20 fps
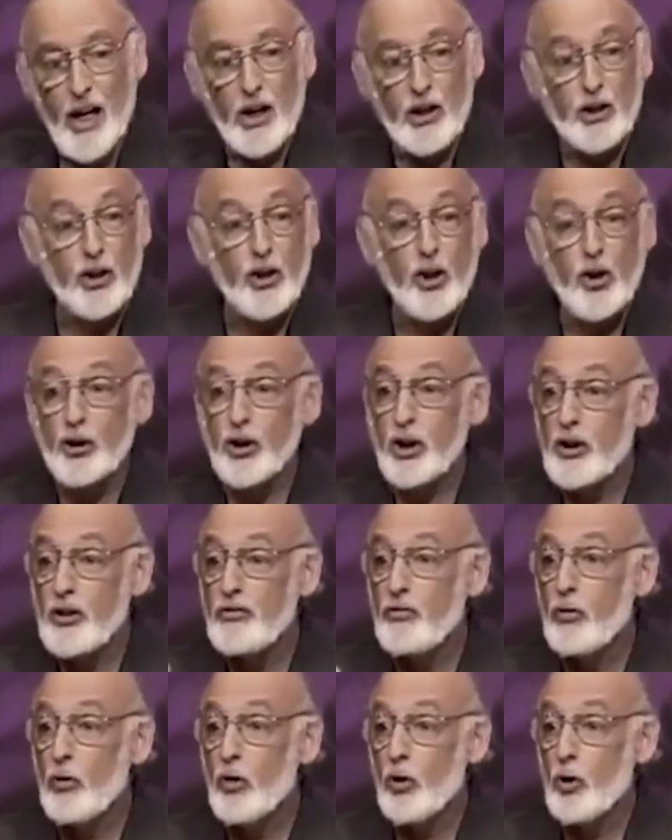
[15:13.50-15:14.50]
So those are the
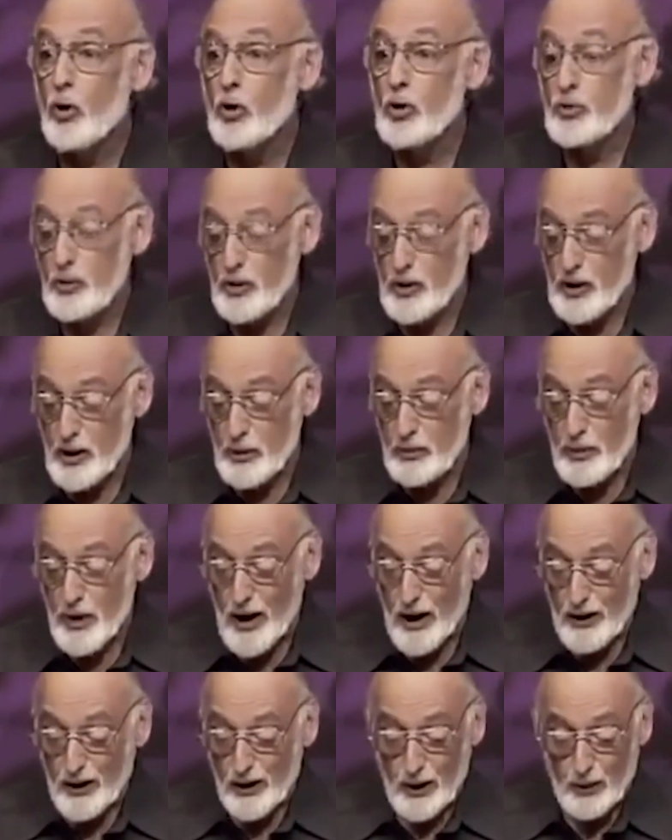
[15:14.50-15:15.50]
four horsemen of the
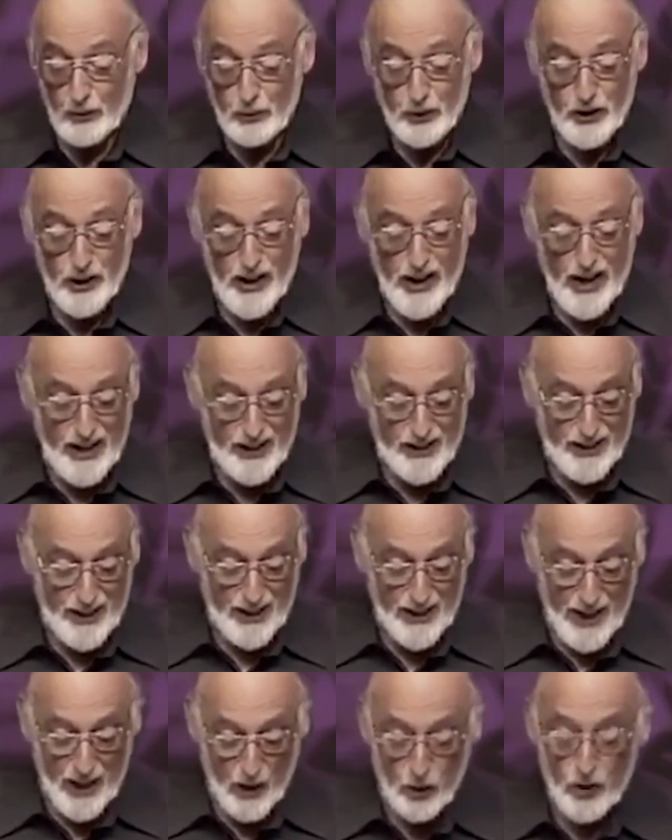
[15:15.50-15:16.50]
apocalypse, and they
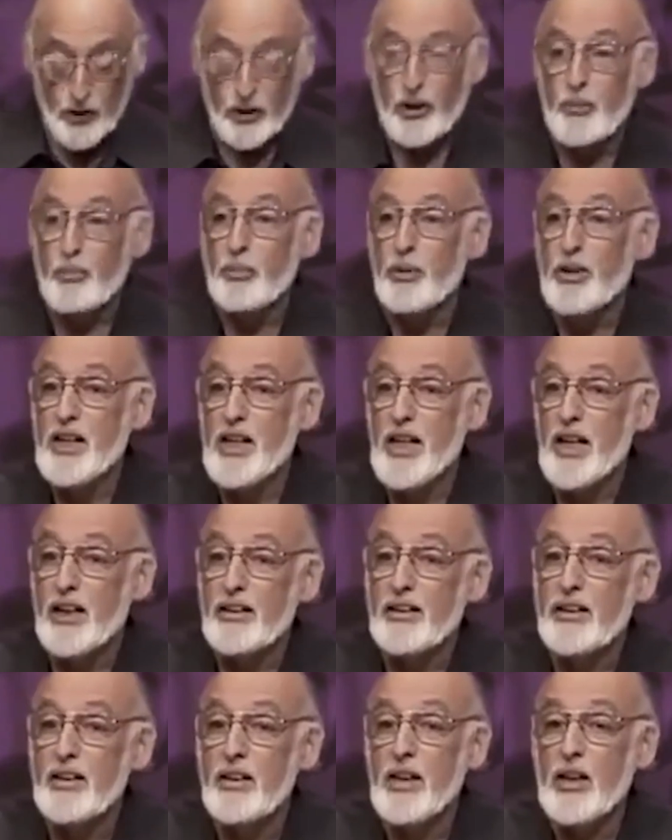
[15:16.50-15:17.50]
allow us to
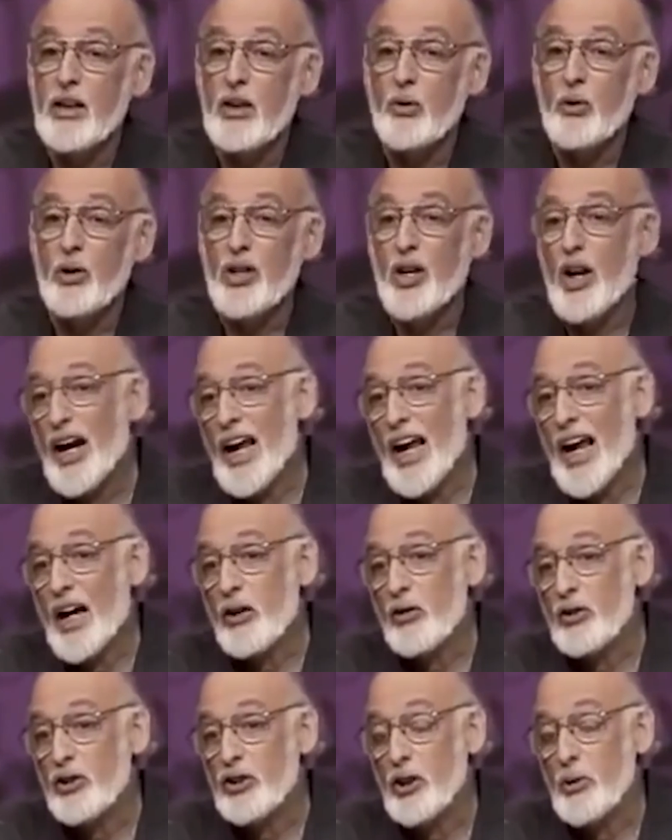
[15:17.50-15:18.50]
predict with high
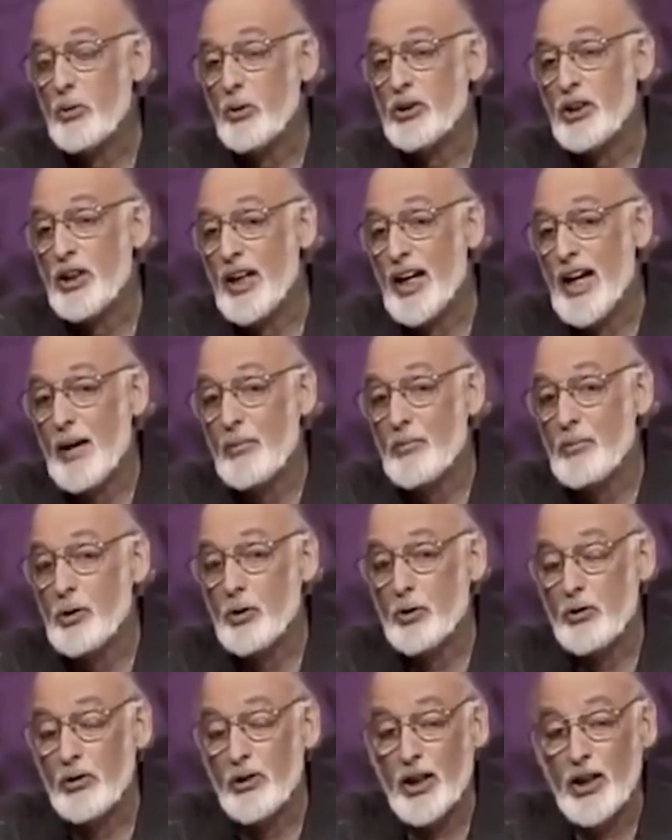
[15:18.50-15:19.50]
accuracy what's going to happen
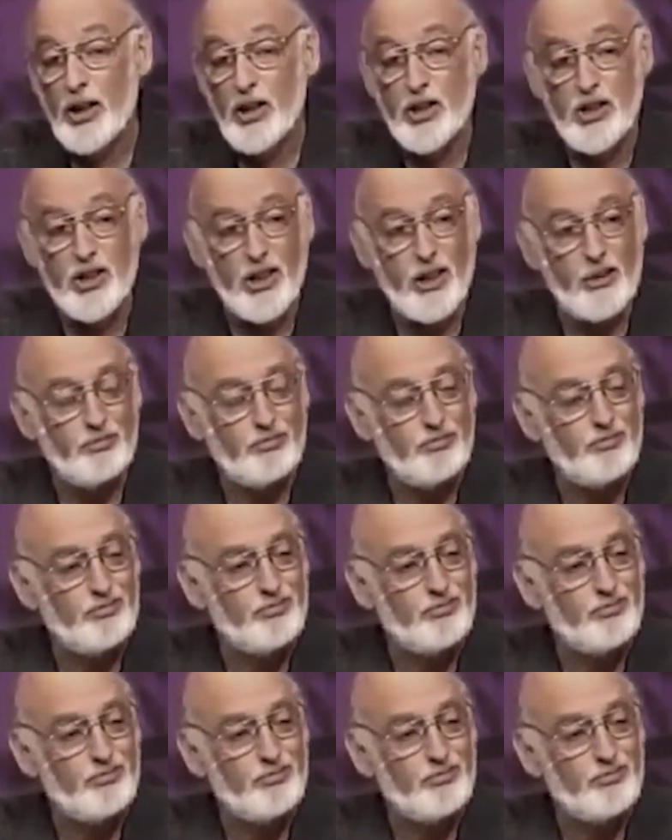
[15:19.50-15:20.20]
to a relationship.